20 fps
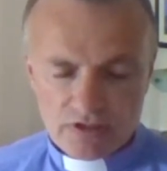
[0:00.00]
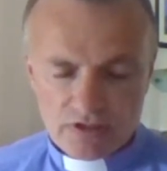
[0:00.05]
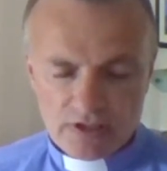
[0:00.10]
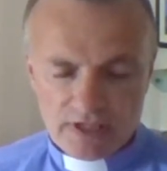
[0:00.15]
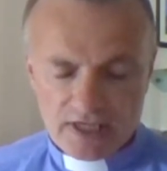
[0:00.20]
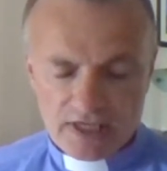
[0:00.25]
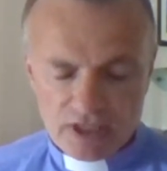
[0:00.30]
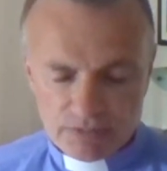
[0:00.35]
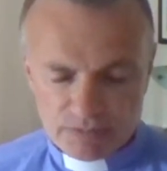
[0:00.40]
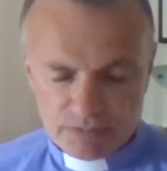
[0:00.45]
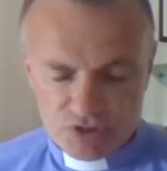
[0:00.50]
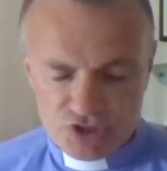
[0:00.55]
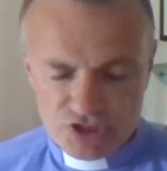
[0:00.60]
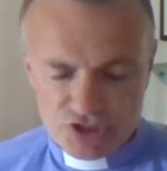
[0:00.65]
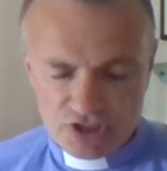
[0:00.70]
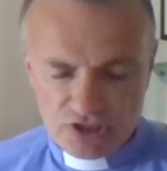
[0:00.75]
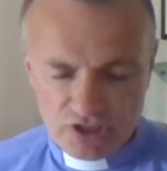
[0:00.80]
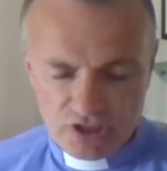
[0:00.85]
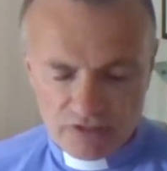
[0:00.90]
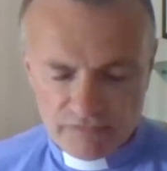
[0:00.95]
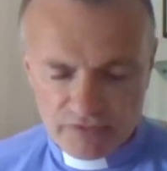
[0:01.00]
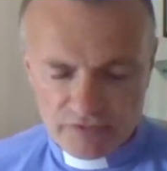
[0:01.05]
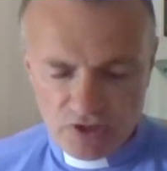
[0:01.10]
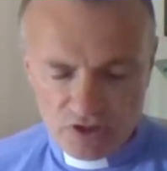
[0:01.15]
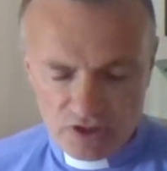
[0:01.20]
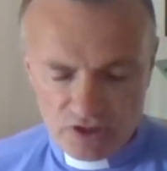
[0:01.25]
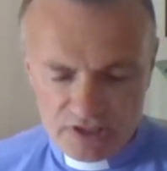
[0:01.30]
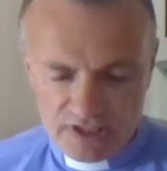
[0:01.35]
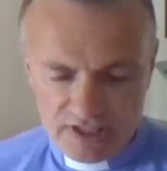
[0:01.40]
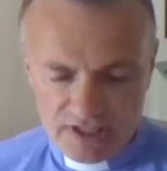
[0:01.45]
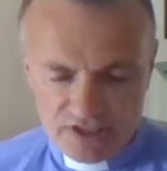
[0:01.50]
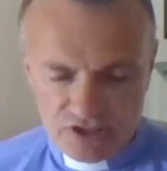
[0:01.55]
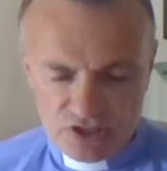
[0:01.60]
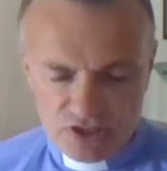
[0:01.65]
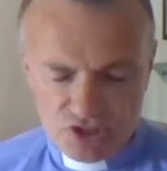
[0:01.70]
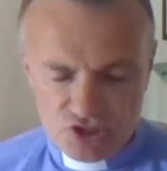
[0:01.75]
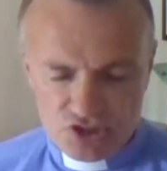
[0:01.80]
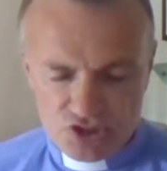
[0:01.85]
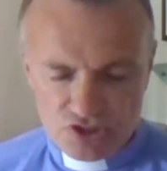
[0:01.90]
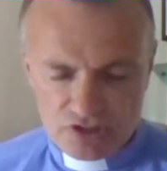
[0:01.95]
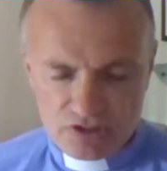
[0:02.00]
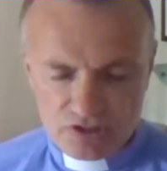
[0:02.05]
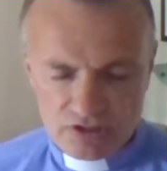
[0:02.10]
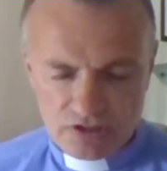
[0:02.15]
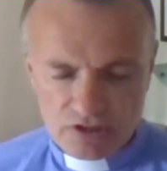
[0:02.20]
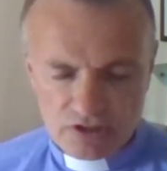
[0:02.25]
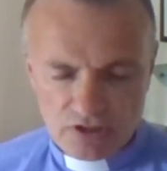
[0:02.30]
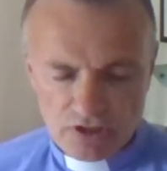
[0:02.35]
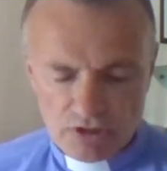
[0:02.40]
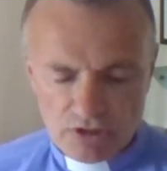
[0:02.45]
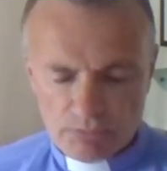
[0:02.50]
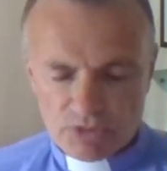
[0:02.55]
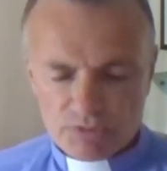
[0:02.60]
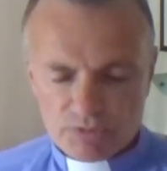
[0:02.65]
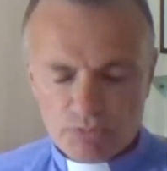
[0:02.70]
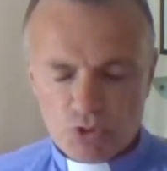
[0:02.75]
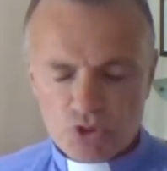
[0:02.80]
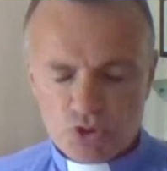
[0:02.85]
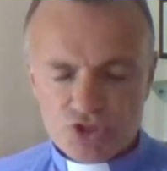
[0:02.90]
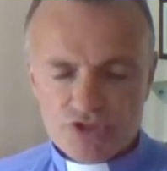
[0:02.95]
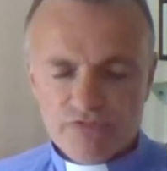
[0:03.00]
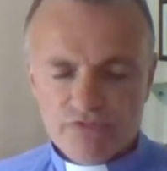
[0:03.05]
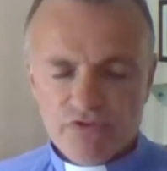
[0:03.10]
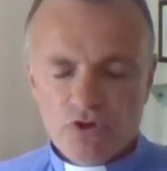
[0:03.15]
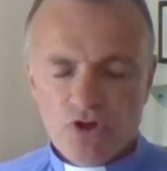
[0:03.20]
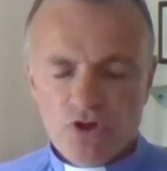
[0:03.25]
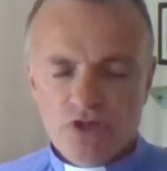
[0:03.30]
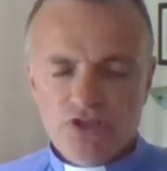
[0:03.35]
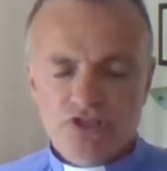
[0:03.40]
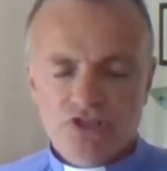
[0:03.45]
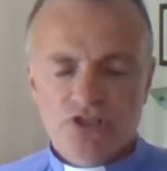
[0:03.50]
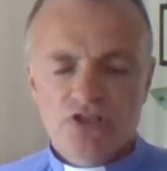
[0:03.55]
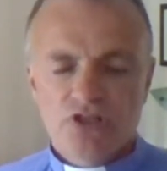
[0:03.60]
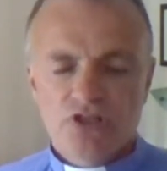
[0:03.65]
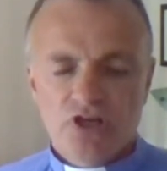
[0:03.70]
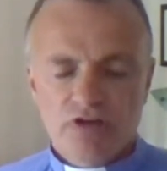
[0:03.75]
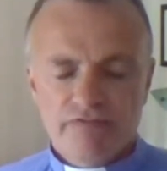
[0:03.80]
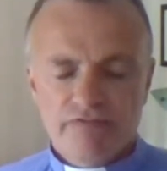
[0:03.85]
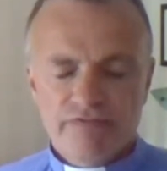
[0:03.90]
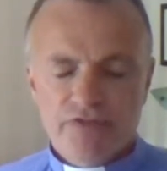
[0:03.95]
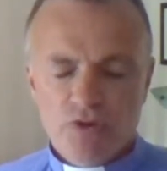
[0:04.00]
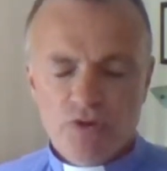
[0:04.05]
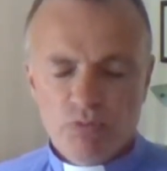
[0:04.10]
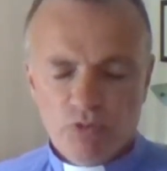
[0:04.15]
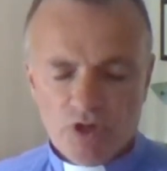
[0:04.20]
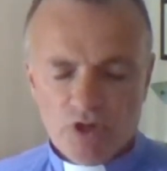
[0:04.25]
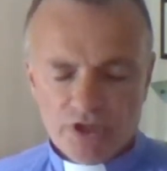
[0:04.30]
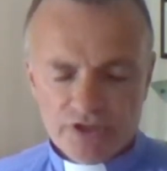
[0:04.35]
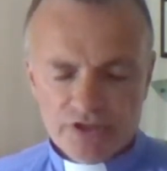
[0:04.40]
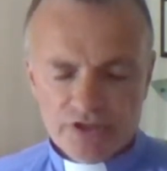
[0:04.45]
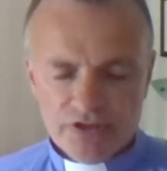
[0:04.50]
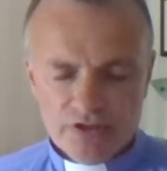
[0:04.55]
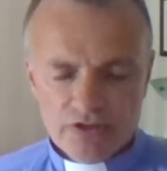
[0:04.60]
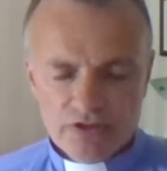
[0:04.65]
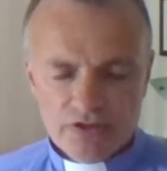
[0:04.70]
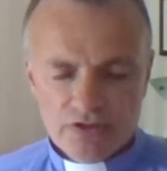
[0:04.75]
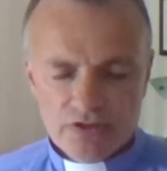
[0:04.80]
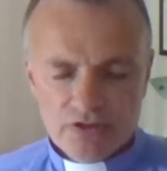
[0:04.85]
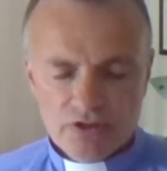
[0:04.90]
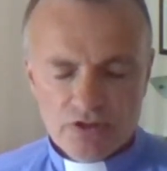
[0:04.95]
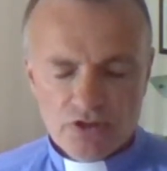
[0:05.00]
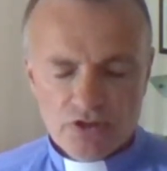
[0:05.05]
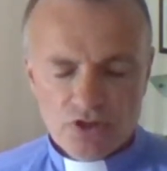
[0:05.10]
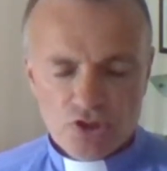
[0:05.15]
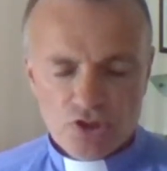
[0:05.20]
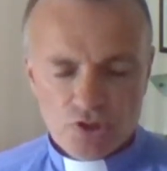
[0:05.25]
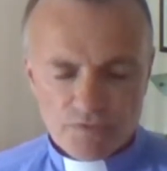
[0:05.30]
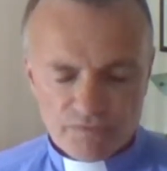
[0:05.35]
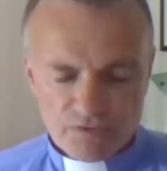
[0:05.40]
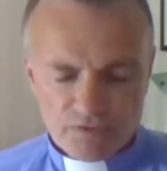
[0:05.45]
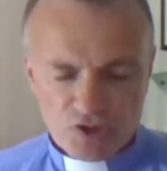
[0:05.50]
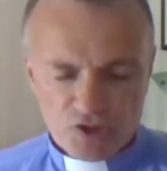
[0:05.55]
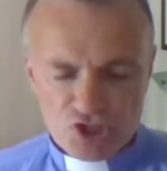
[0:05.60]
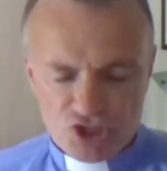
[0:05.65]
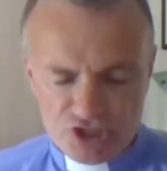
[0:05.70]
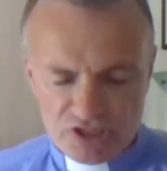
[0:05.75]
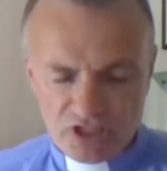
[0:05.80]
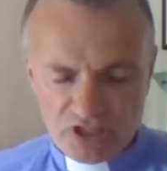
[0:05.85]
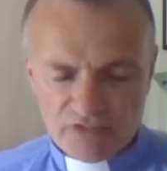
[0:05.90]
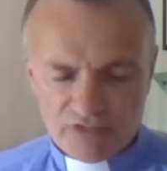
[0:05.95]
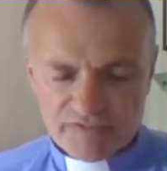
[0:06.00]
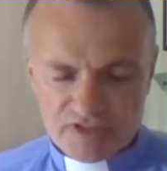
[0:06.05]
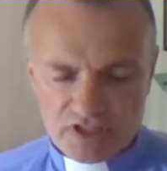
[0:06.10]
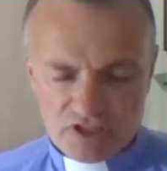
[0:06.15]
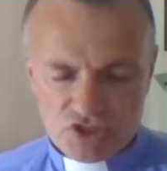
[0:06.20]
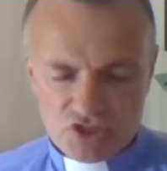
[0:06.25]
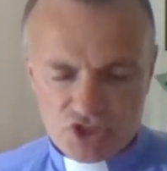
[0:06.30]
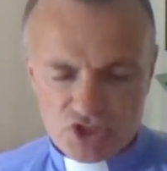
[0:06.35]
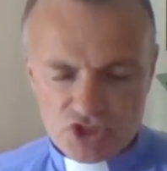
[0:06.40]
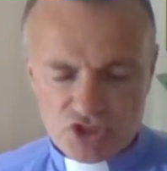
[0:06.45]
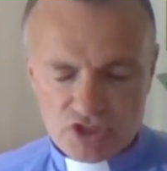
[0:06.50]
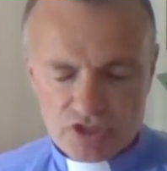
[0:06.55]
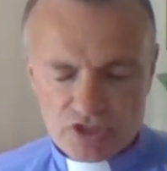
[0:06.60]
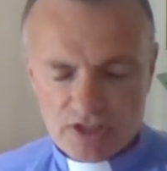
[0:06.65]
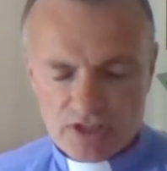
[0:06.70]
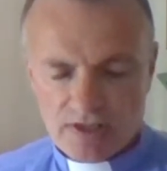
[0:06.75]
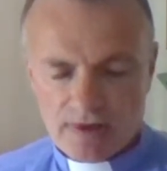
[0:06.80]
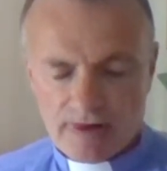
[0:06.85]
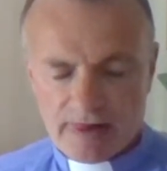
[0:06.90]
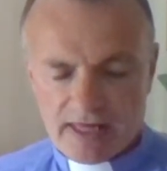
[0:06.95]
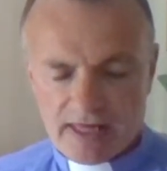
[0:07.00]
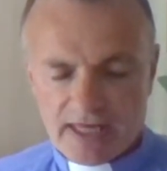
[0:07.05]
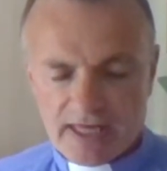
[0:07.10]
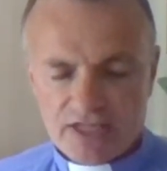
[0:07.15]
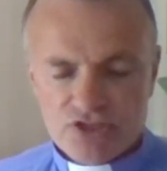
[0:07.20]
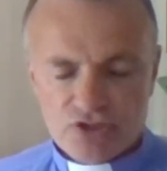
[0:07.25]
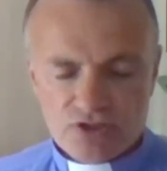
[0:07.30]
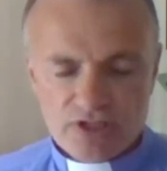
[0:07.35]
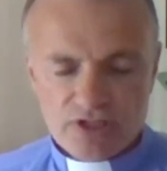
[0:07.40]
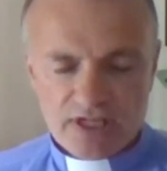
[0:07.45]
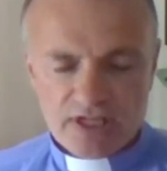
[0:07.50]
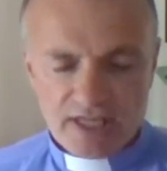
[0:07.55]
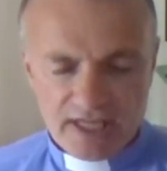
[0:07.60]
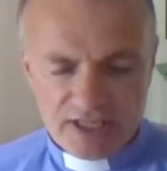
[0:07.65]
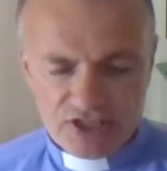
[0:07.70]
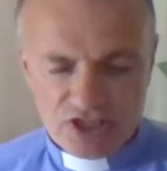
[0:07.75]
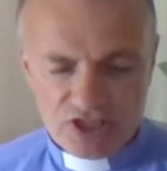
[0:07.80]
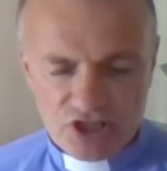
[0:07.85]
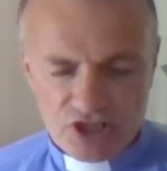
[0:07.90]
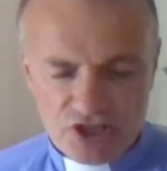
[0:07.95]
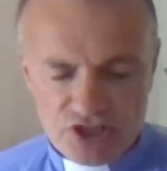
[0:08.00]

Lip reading: Help us to love our leaders. But most of all, to love the one who first loved us and who laid down